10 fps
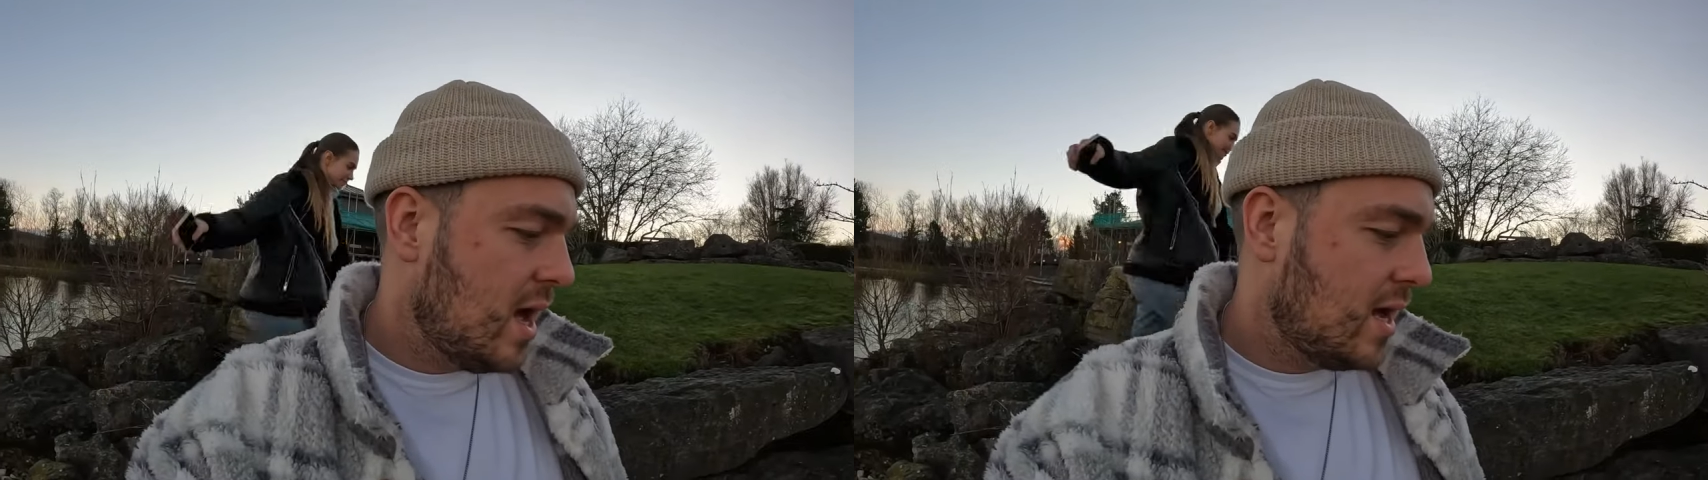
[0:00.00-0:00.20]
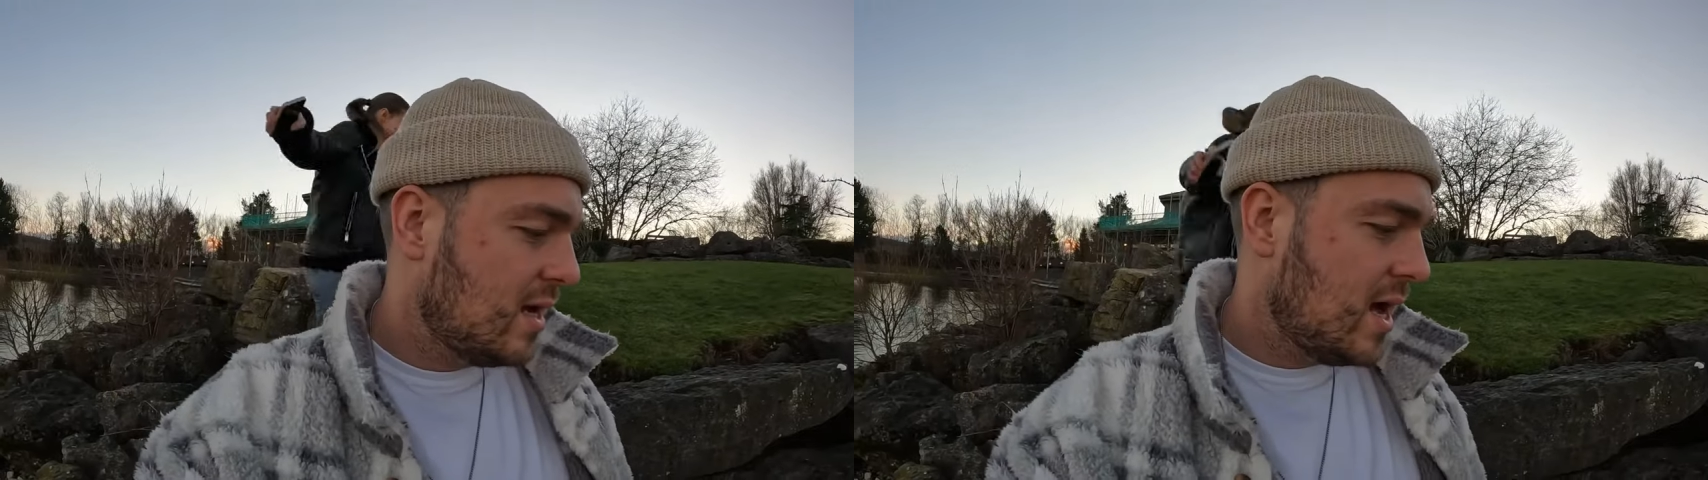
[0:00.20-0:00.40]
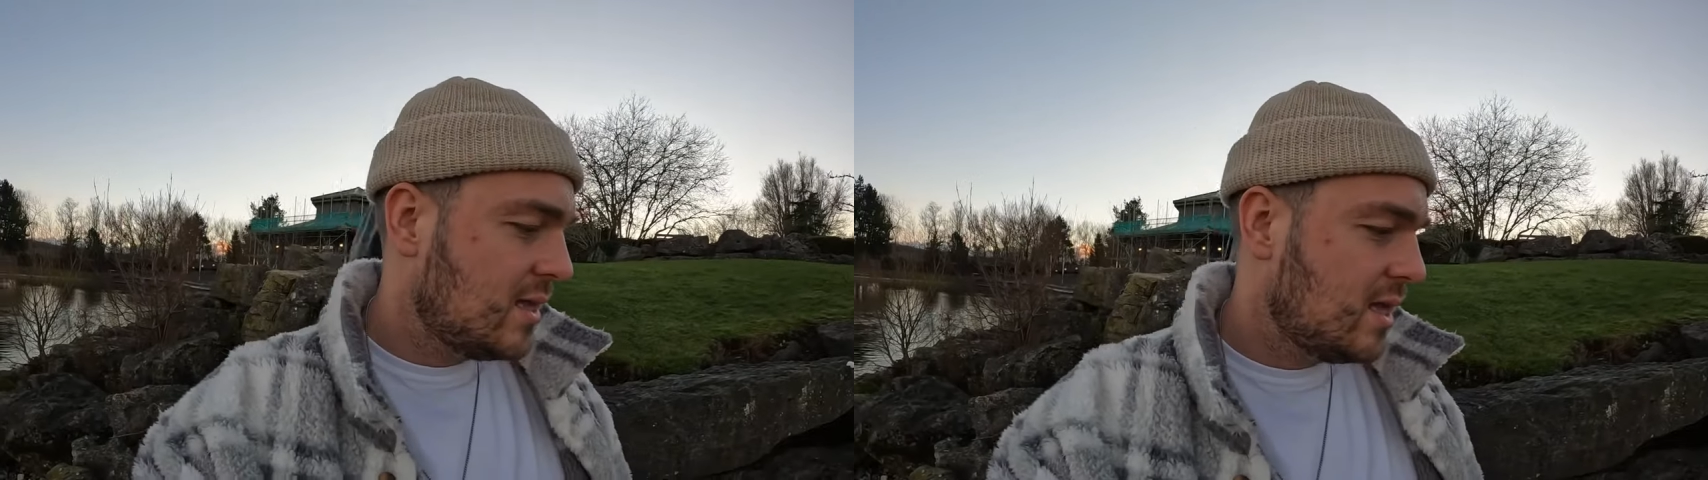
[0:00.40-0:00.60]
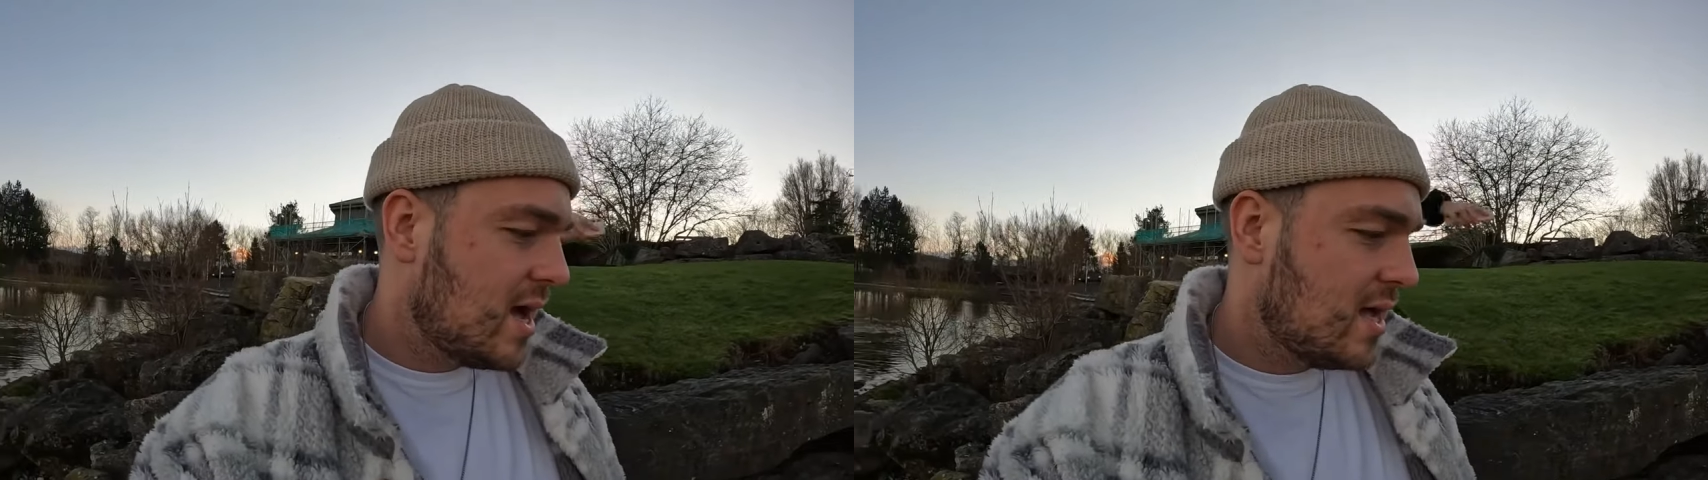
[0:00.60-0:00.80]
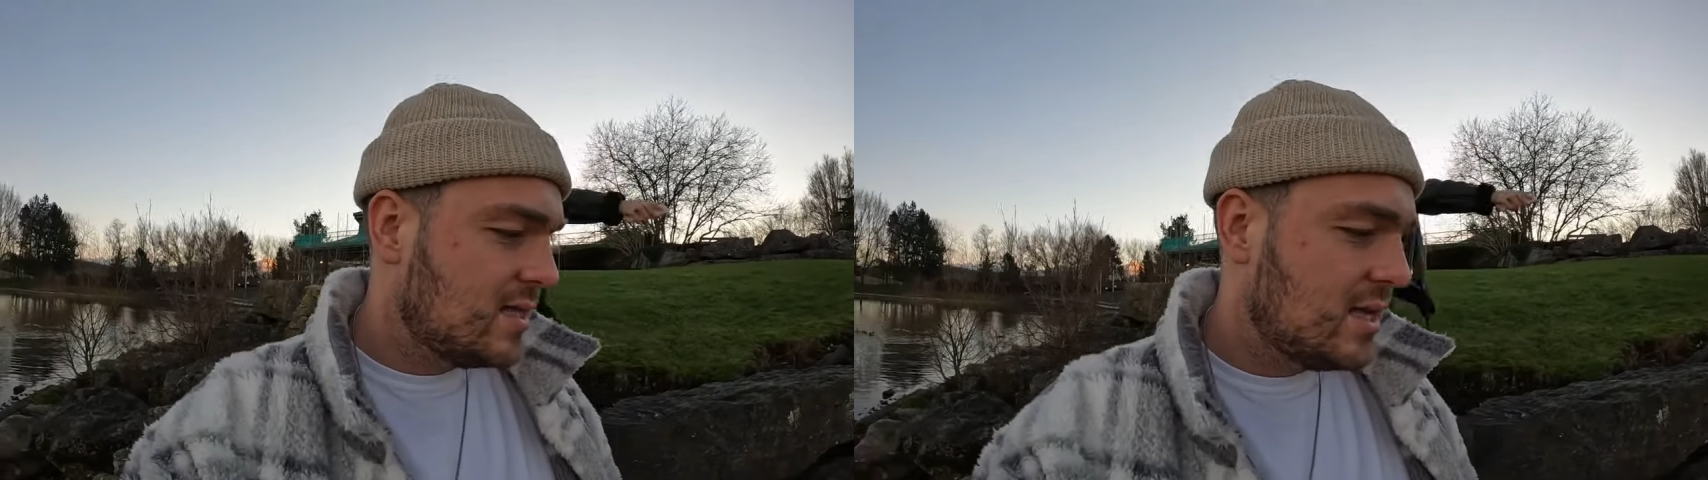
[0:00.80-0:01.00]
And I had the
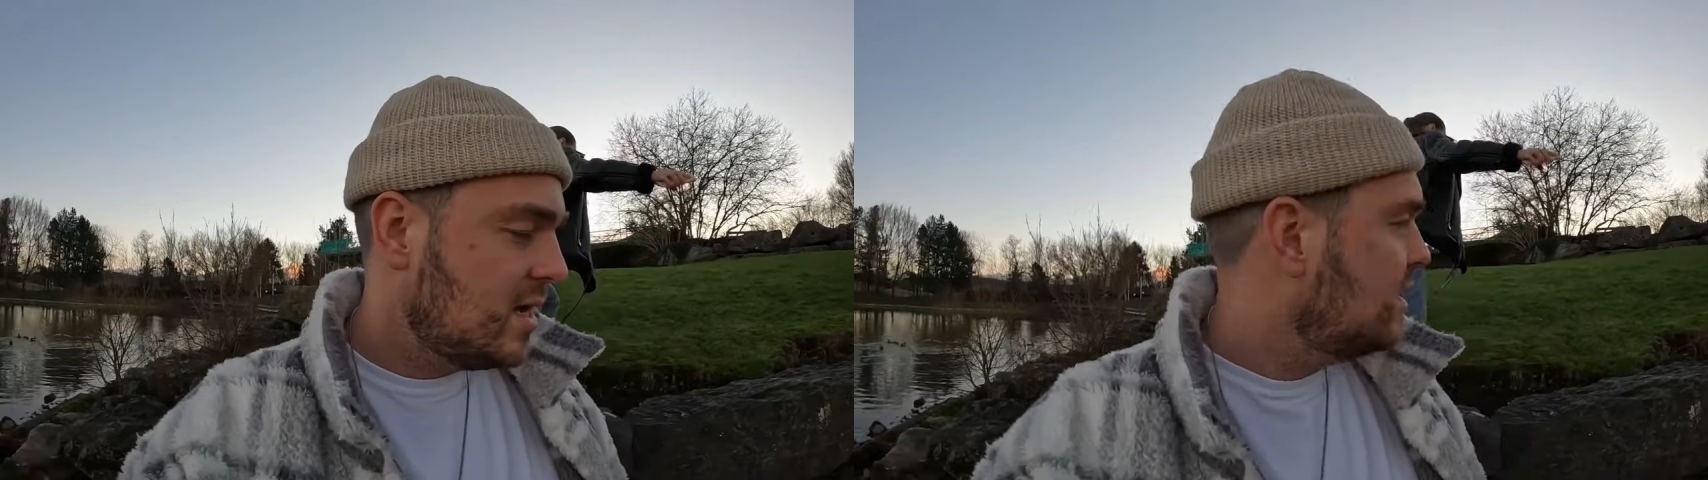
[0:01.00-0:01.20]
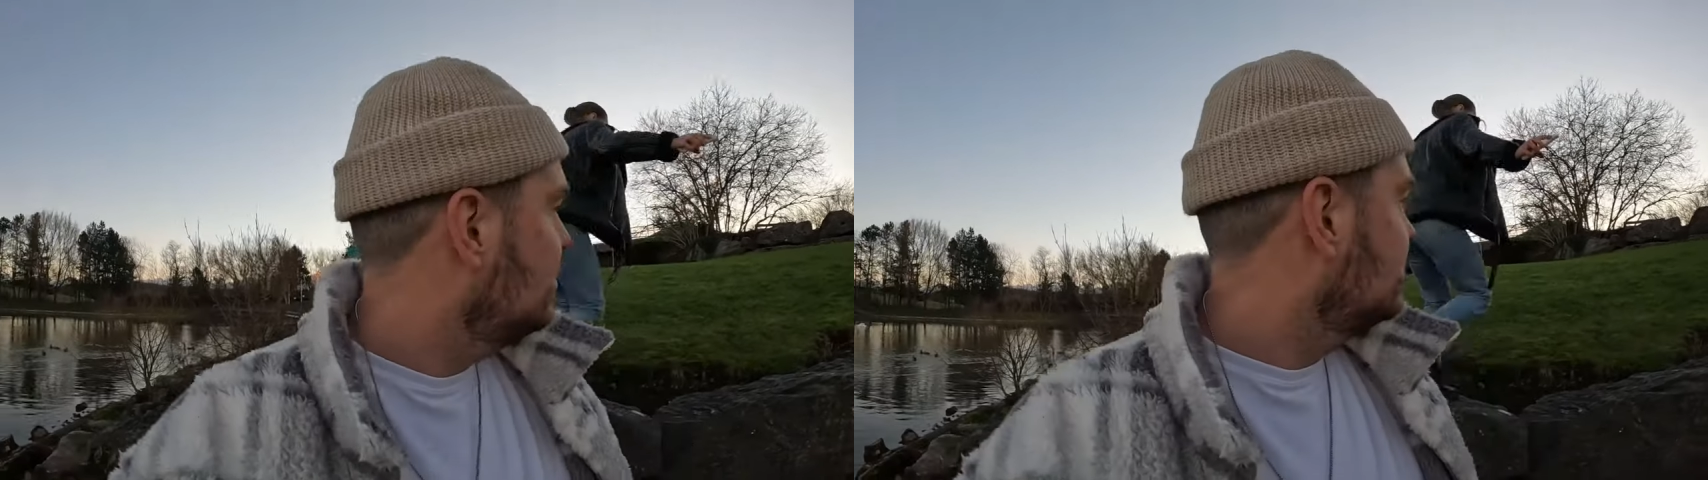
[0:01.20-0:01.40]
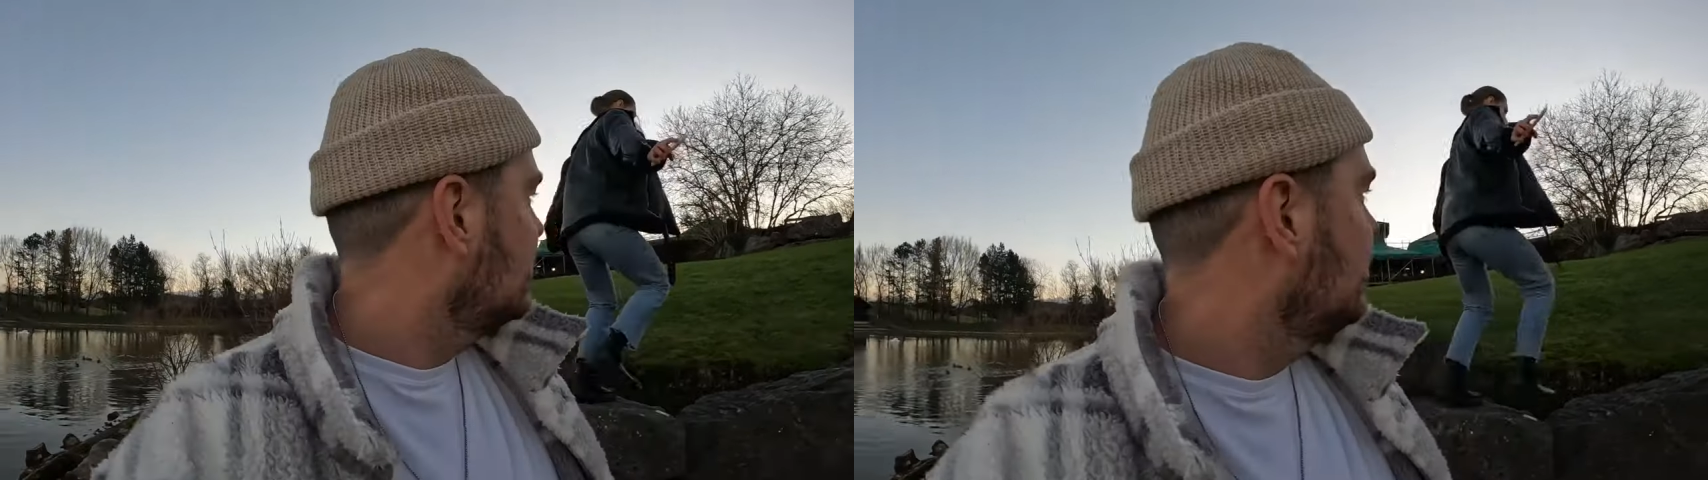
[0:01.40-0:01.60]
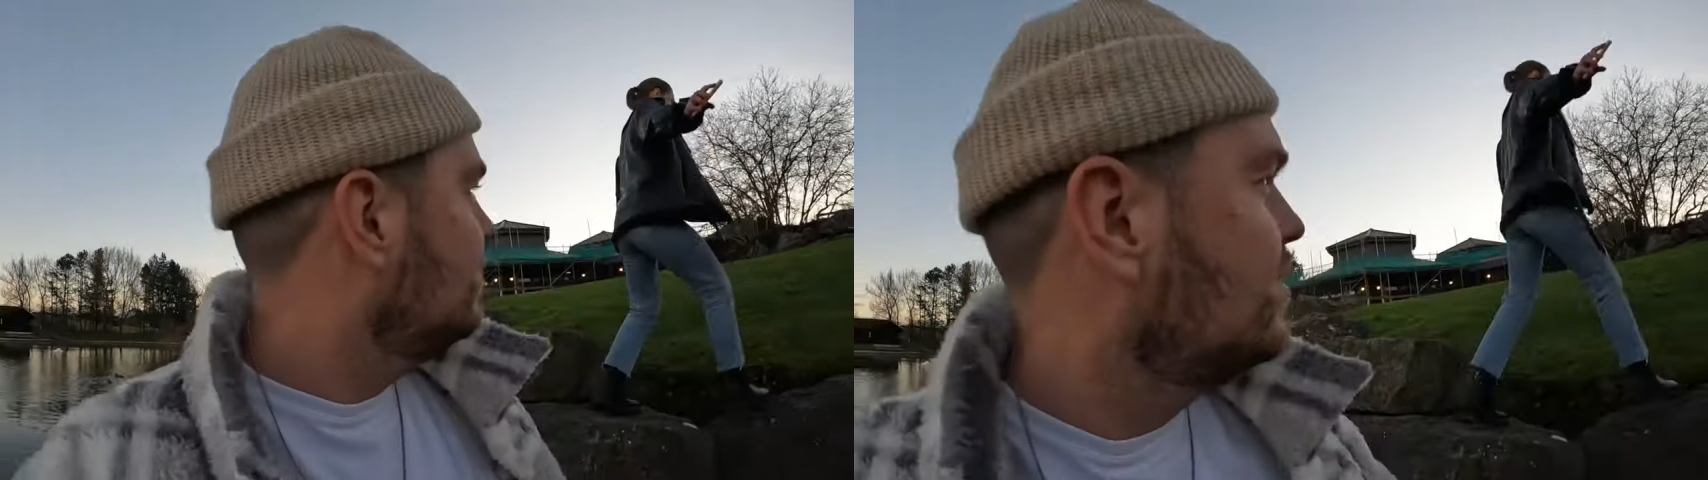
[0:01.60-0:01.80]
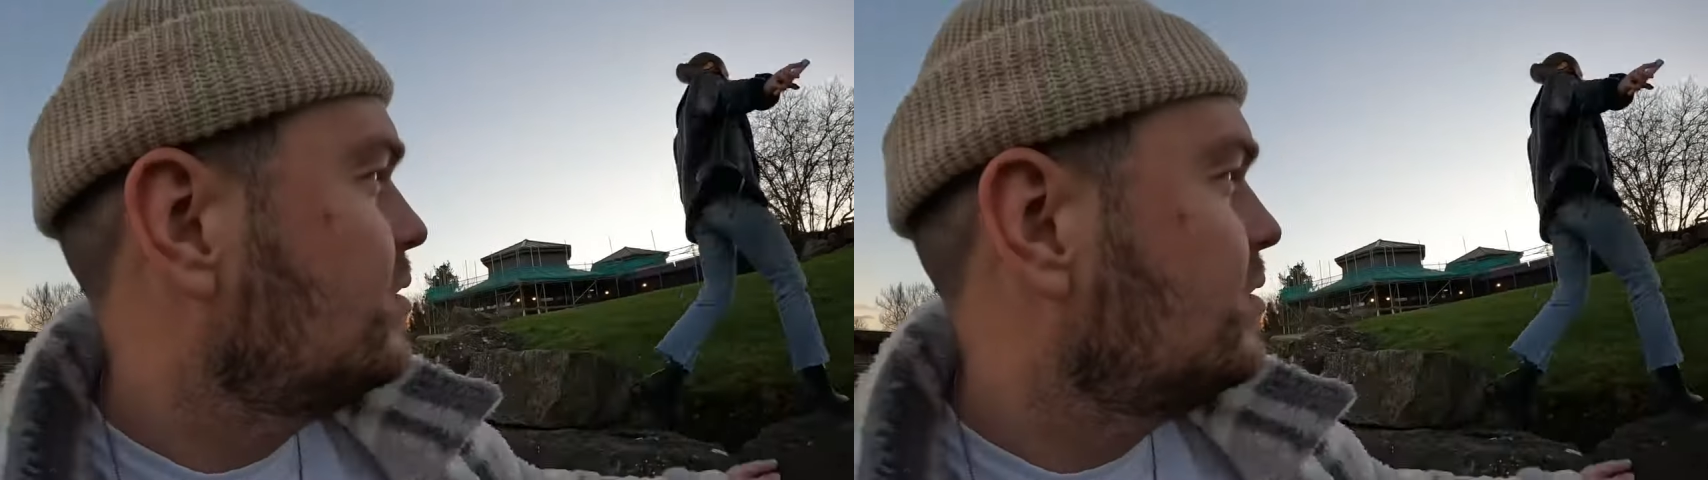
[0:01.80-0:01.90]
idea and also thought